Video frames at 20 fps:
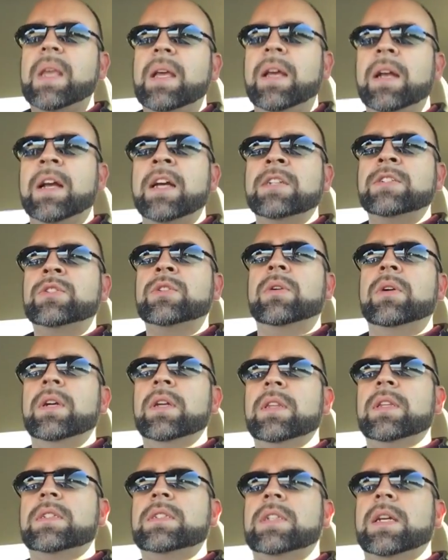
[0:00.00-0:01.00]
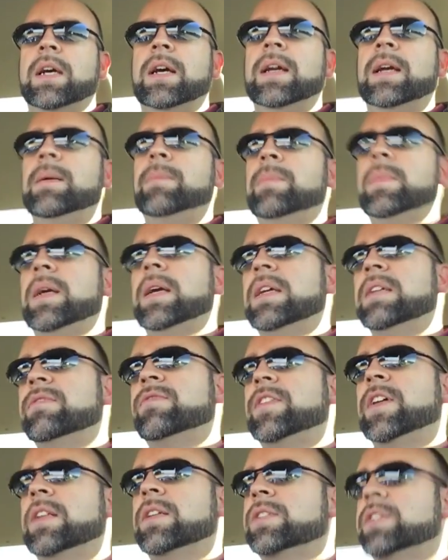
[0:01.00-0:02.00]
and I enjoy the time and
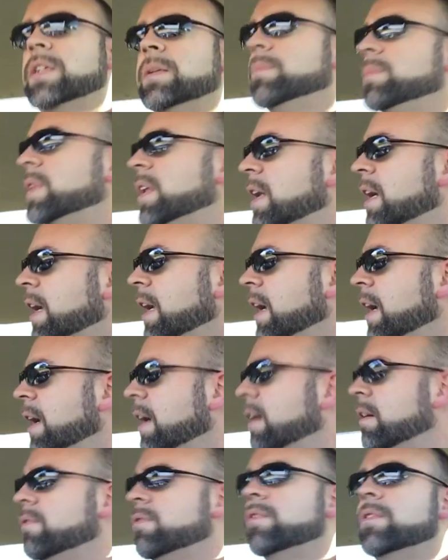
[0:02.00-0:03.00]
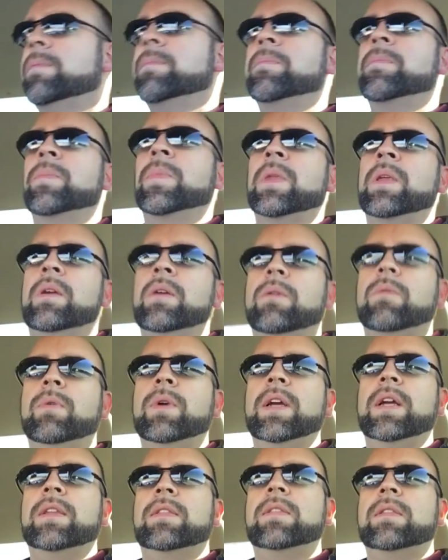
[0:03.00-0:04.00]
fellowship that I have
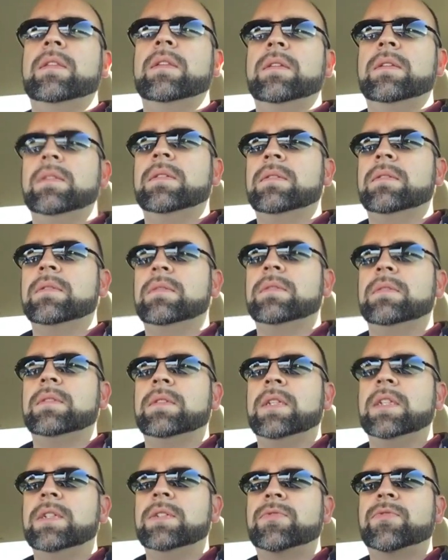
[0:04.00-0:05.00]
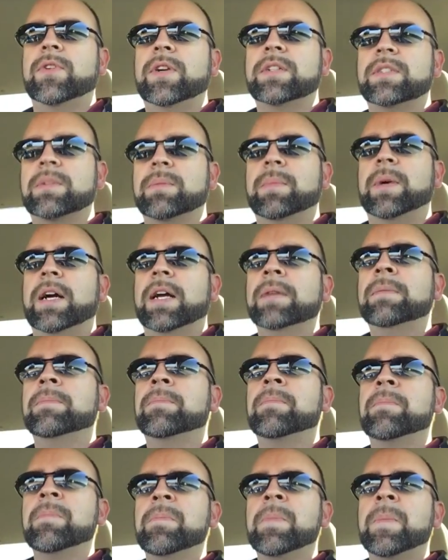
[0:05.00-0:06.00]
with these friends of mine.
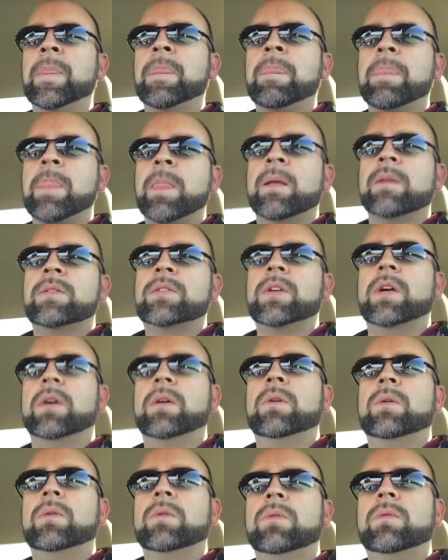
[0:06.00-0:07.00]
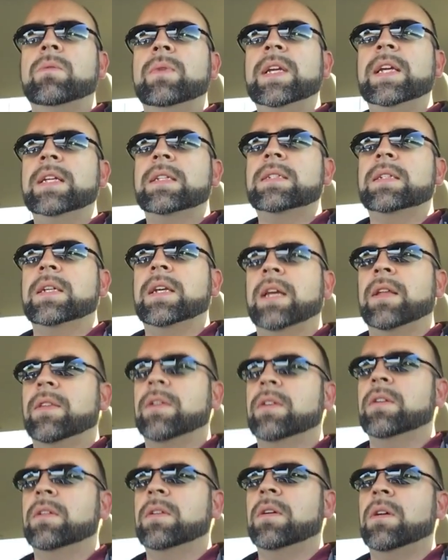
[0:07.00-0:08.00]
So we get
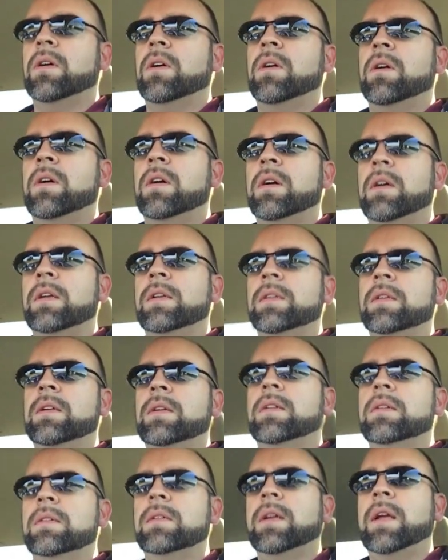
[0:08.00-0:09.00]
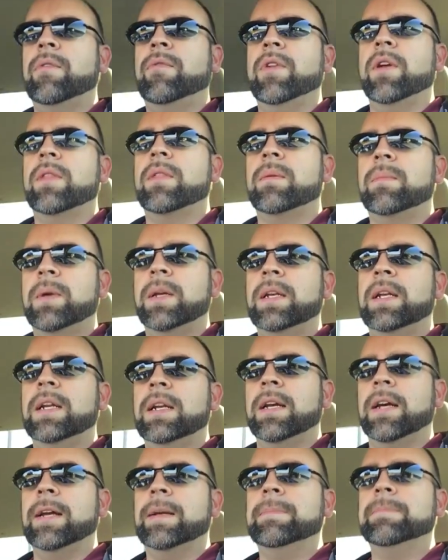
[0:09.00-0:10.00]
together on every other Monday
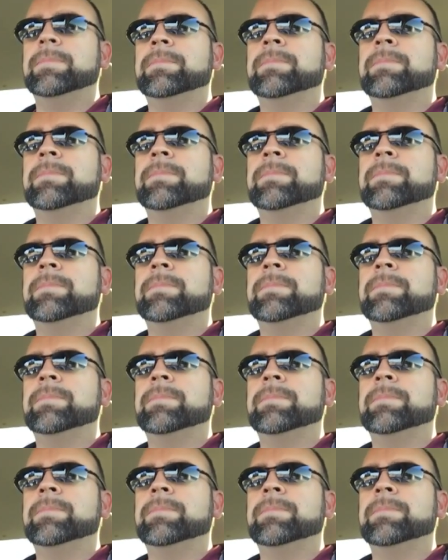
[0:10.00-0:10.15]
night,